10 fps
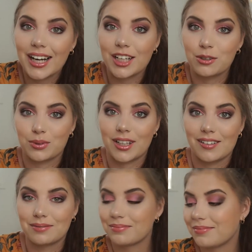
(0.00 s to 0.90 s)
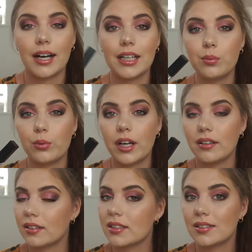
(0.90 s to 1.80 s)
I don't care. I am
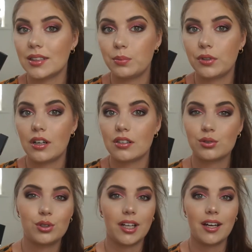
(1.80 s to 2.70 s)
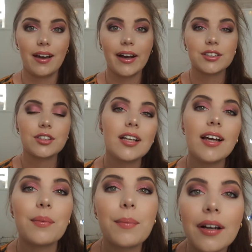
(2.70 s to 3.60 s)
wearing this lip gloss today
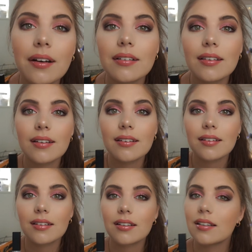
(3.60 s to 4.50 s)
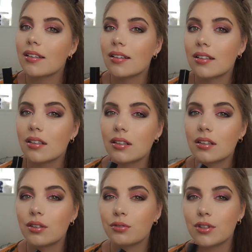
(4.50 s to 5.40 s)
actually, but this is
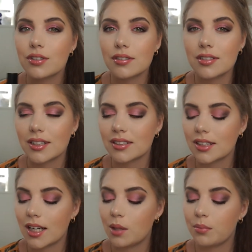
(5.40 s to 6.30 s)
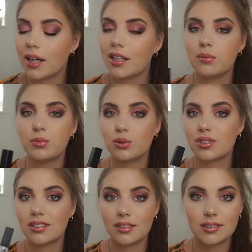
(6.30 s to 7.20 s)
the first or second time I am
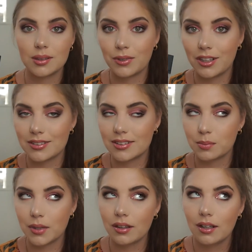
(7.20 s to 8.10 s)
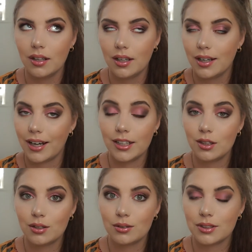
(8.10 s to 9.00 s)
using this lip gloss this month. I
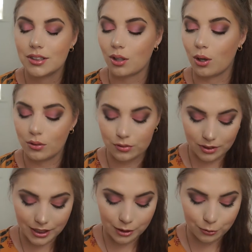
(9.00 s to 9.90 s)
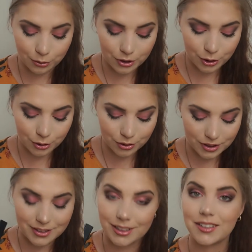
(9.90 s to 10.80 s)
know it's awful. I have only used
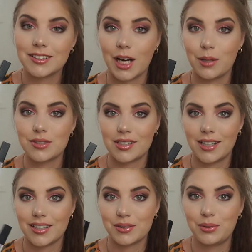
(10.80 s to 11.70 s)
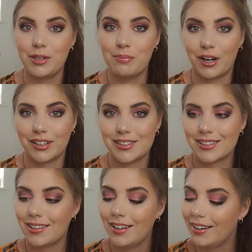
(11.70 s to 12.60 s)
it 10 times the last three
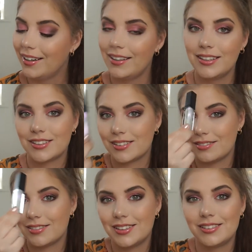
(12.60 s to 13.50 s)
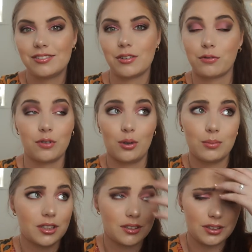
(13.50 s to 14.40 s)
months. It's four
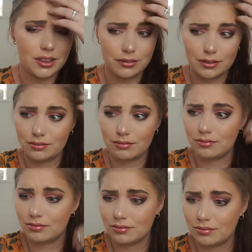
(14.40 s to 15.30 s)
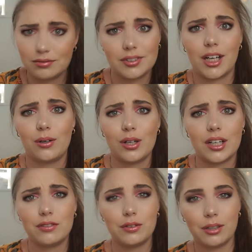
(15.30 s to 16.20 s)
months even. How long
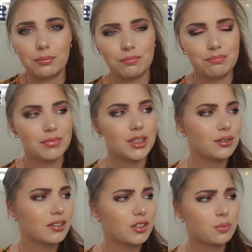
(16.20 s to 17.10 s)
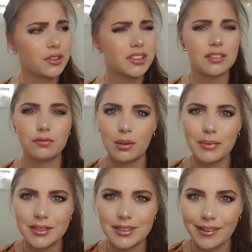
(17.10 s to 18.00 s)
have you been doing this project? Four
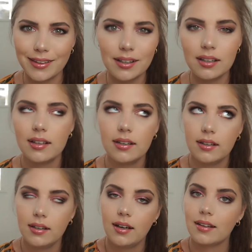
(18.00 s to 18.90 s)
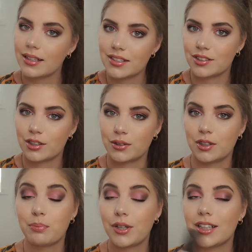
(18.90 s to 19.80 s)
months, I think. That is not
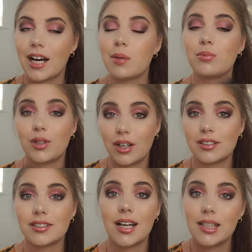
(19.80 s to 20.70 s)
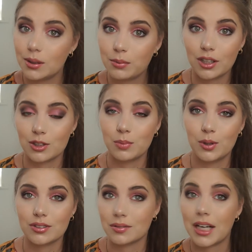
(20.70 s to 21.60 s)
good, but I'm not a lip gloss
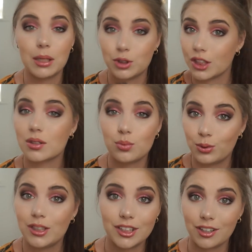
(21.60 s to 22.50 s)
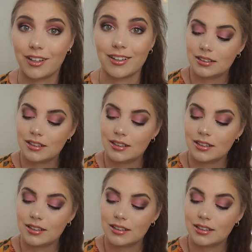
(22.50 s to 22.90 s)
person. I'm just really not.